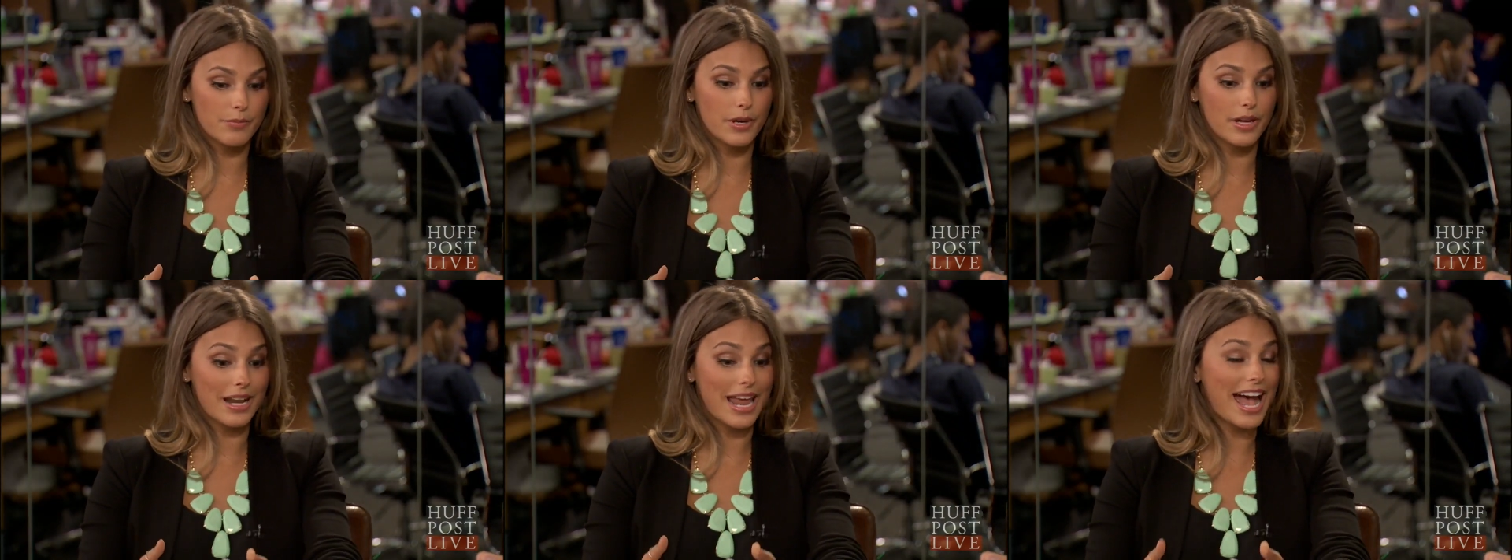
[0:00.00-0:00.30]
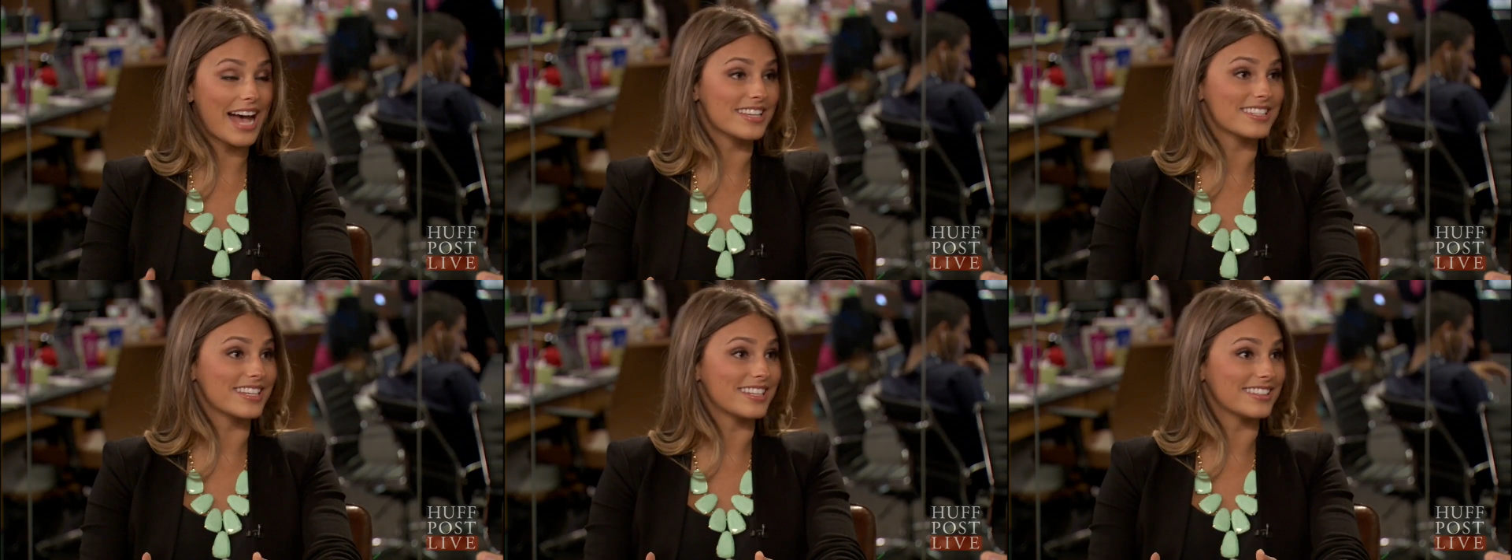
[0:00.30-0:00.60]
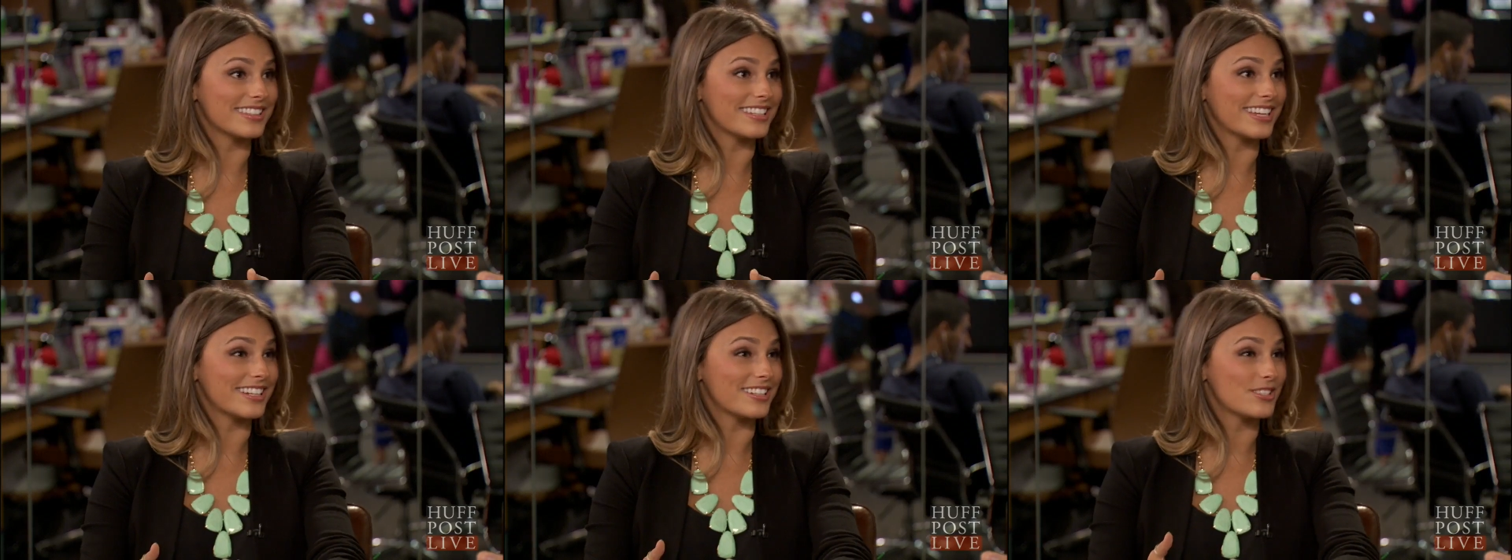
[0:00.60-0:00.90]
asset,
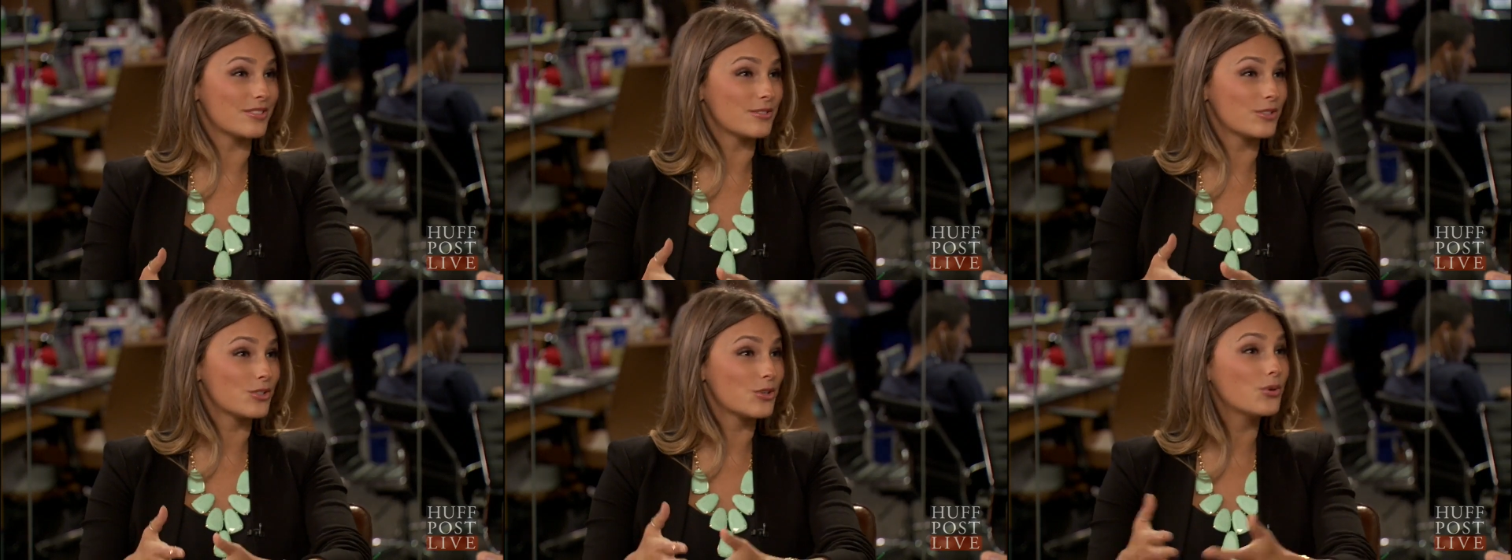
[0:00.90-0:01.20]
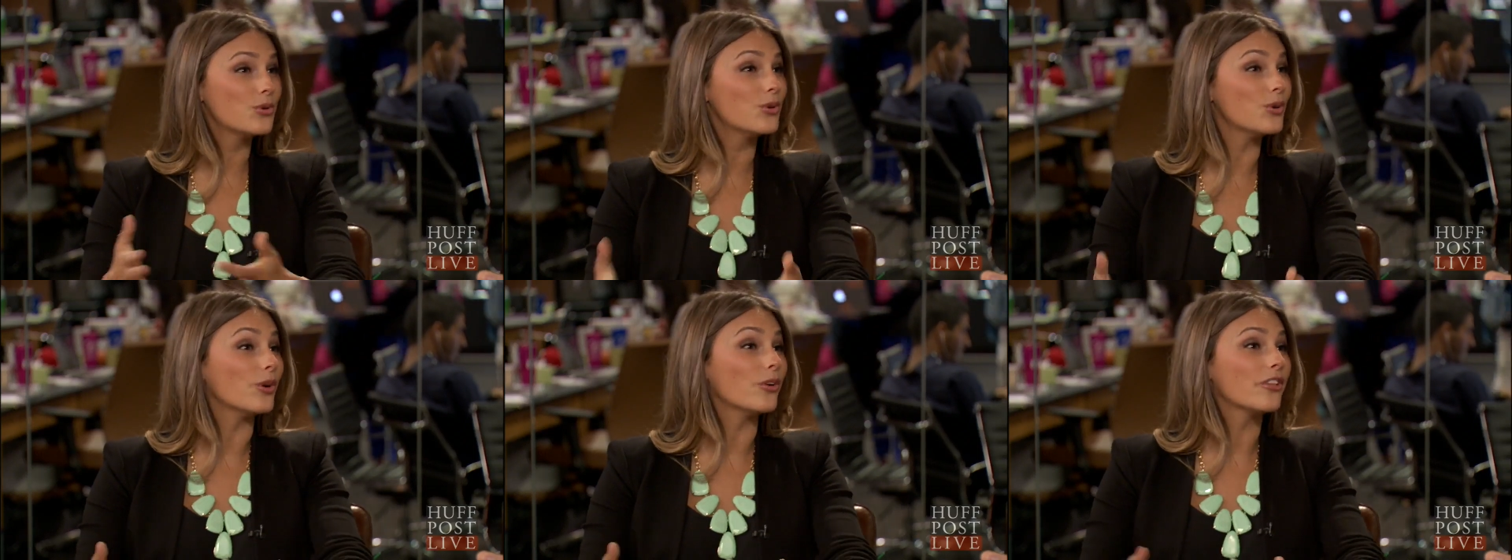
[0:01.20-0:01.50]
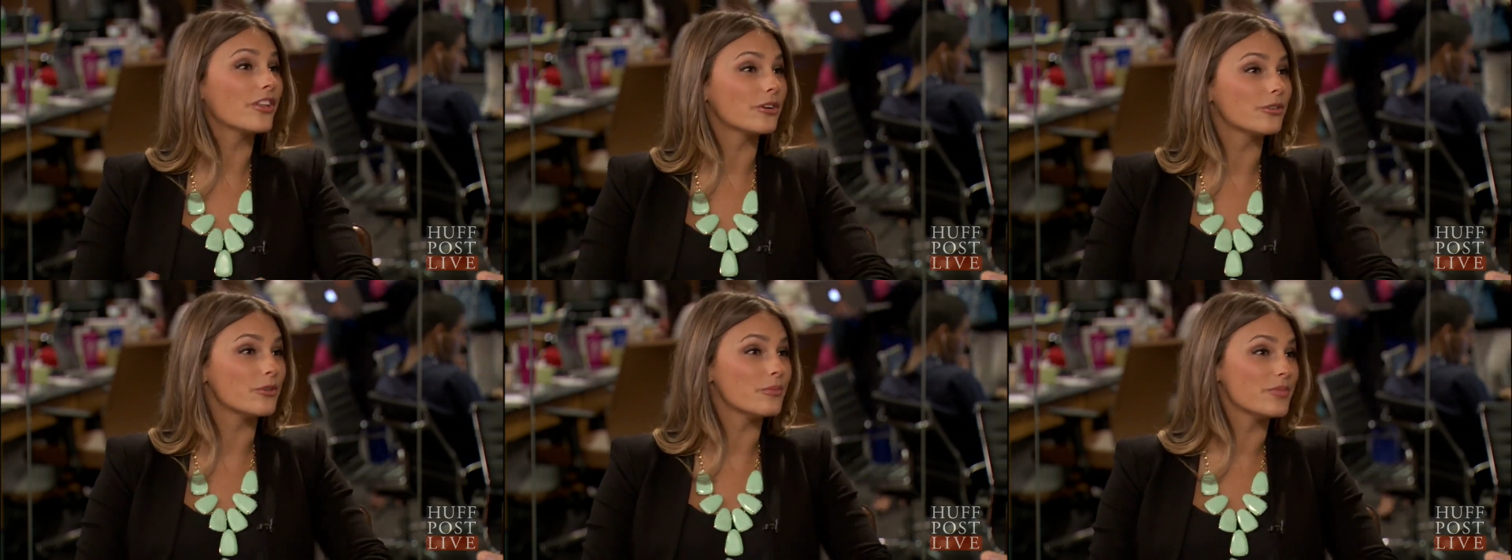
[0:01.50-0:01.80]
a tool
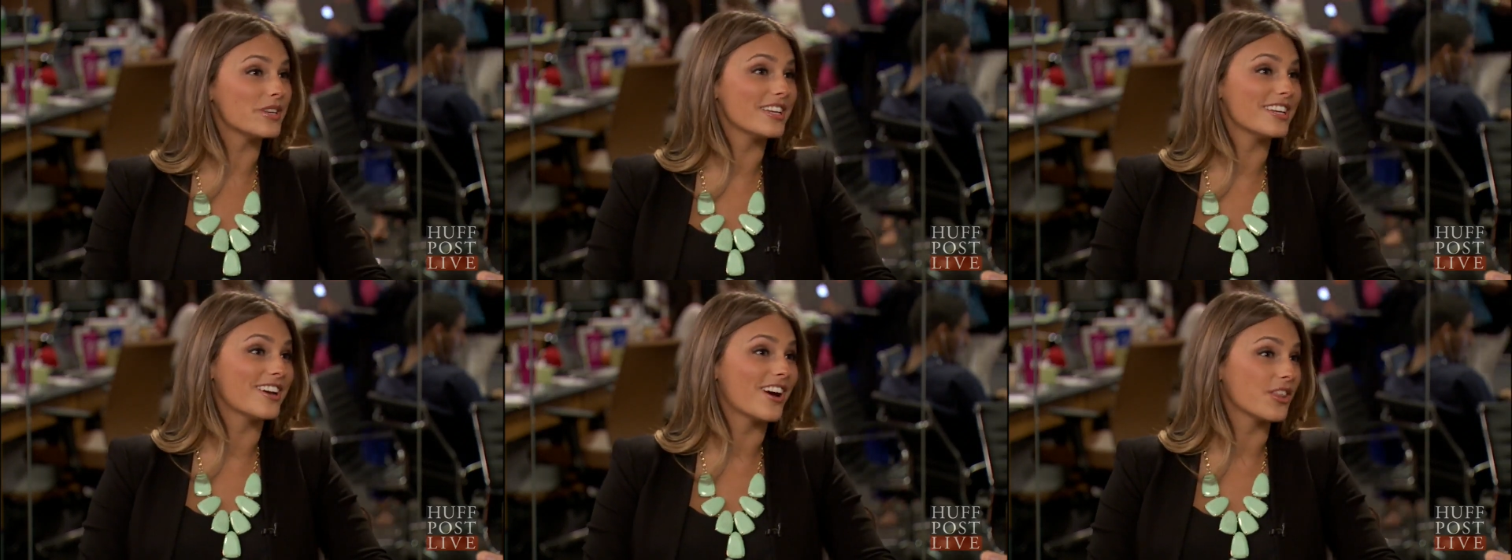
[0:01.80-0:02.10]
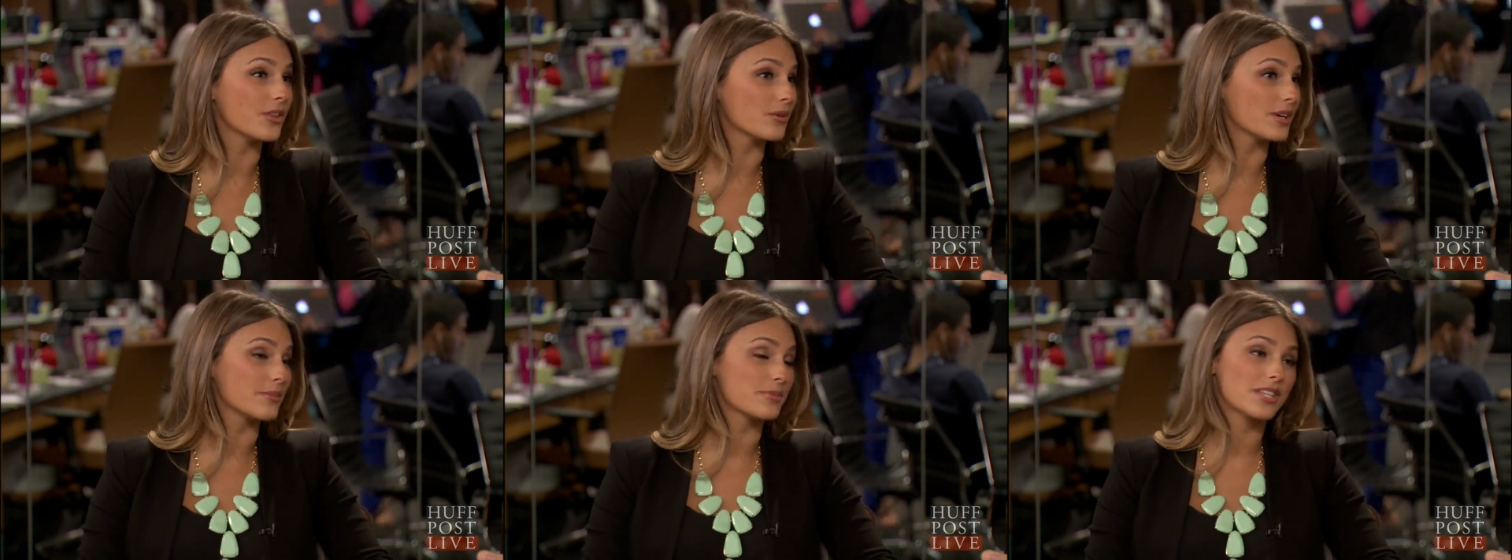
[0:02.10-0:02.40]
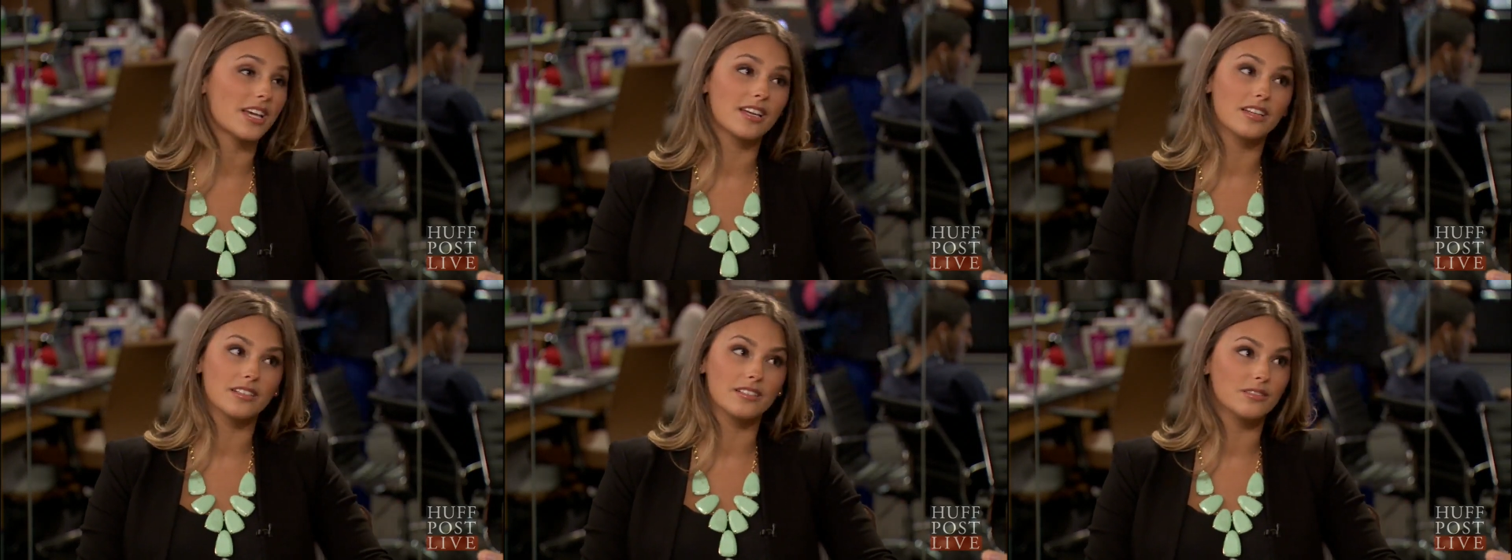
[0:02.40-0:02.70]
that will be on the
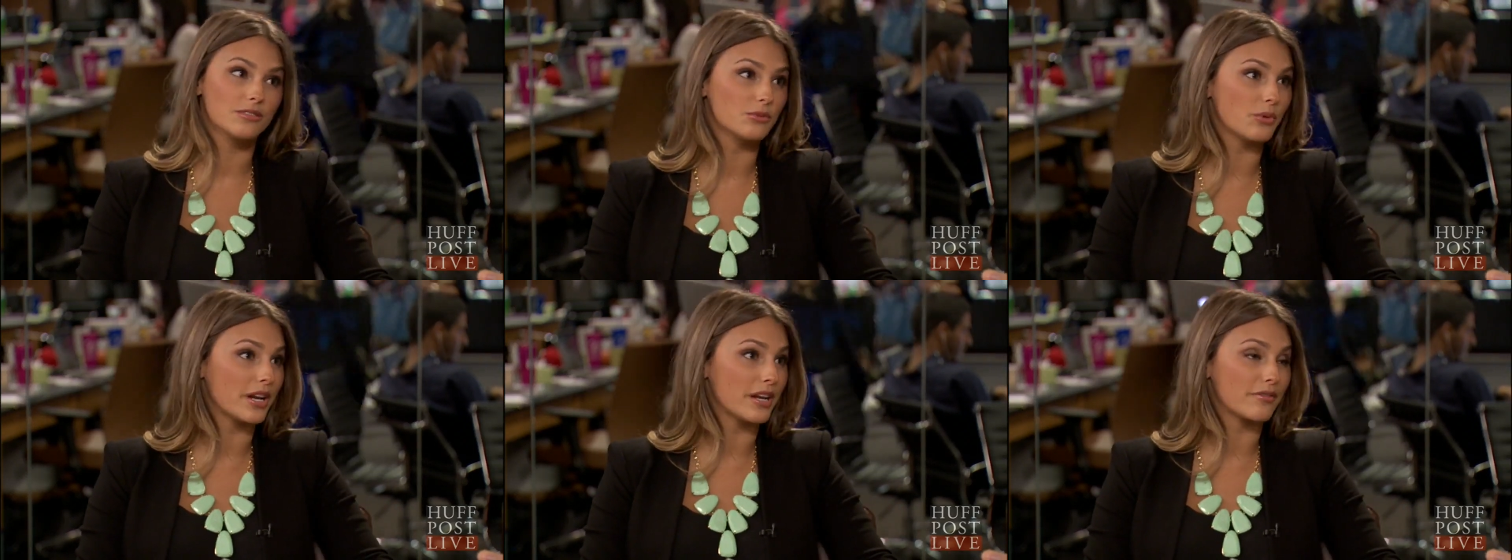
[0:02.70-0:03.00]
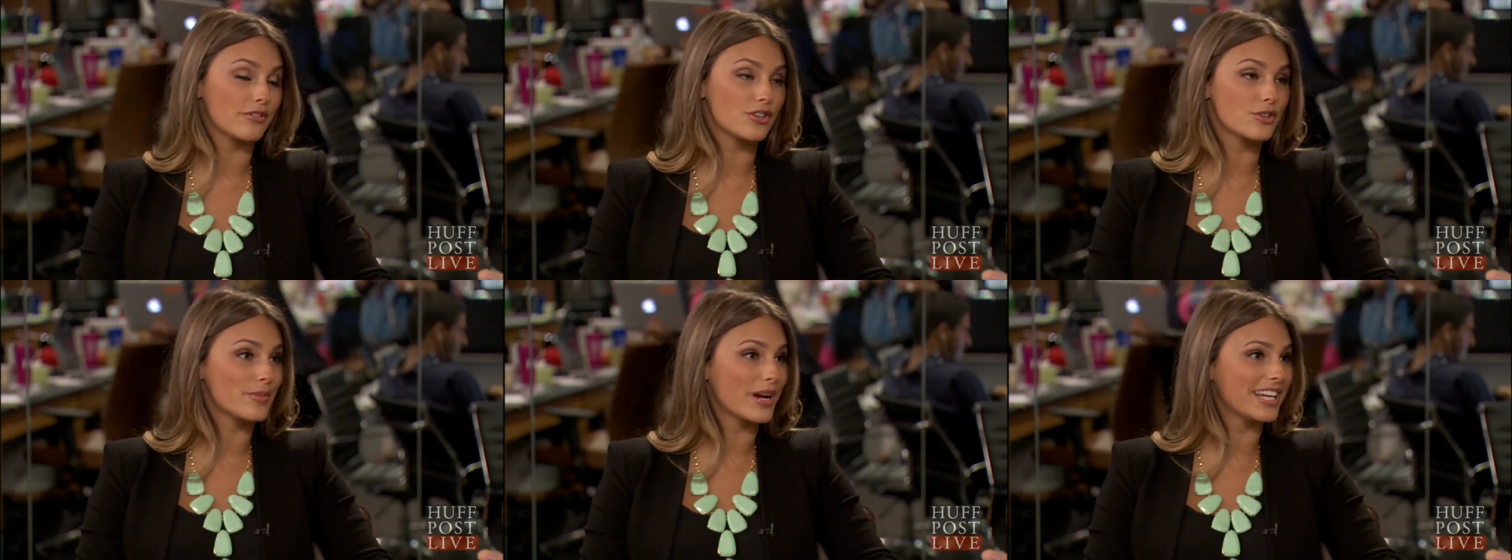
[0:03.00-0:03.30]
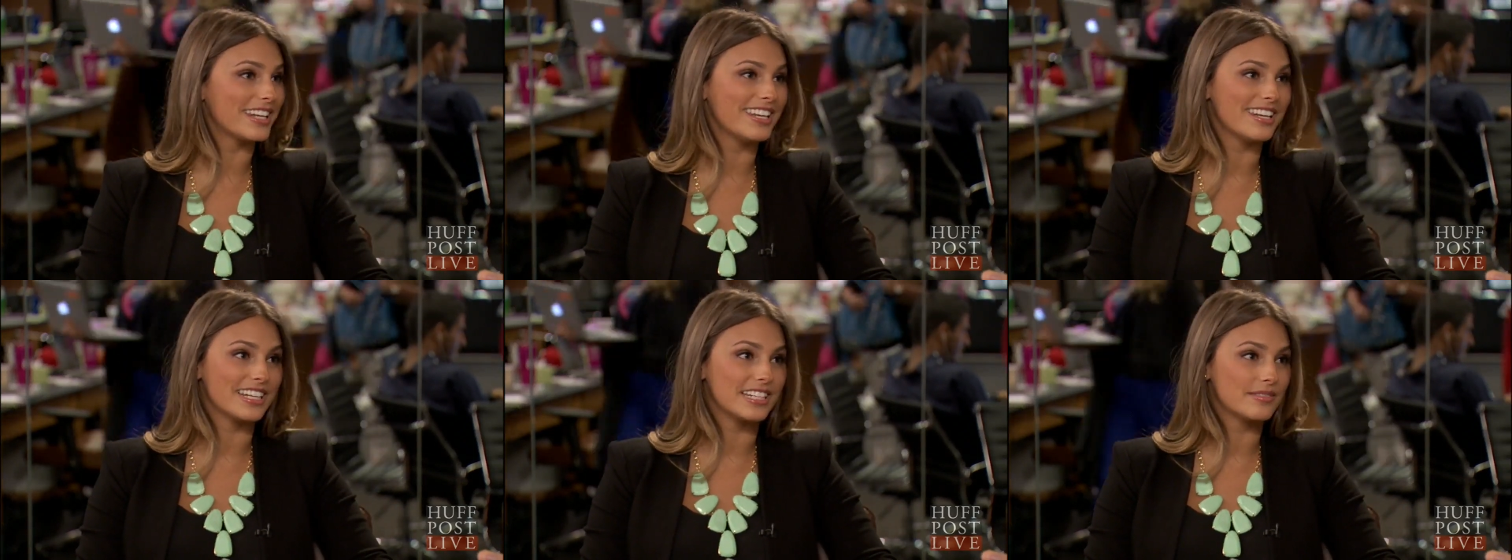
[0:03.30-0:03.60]
website whenever you might
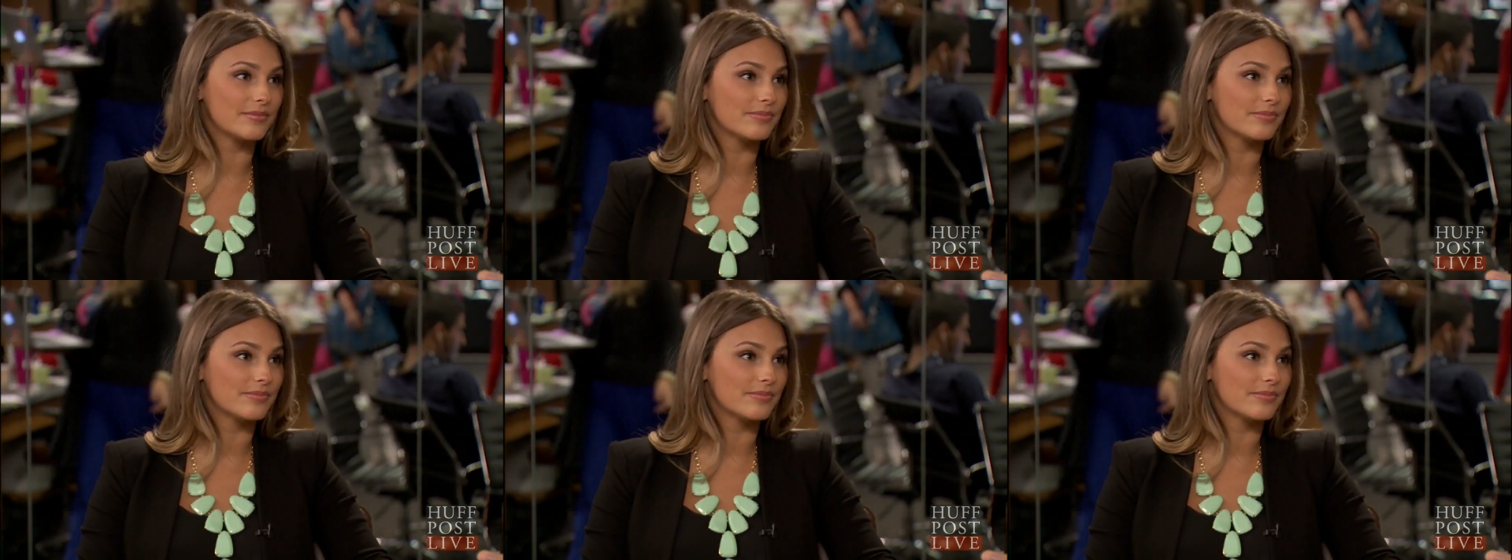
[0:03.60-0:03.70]
need it.